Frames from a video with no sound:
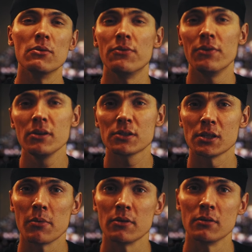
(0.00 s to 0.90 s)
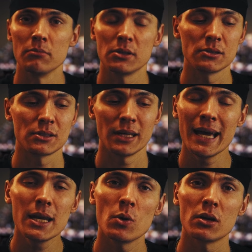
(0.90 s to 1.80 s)
people feel something,
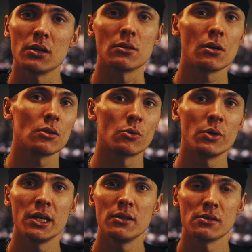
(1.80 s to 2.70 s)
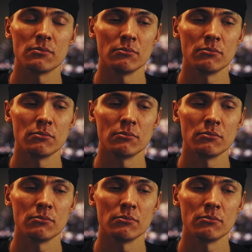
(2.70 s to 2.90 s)
because anyone can color grade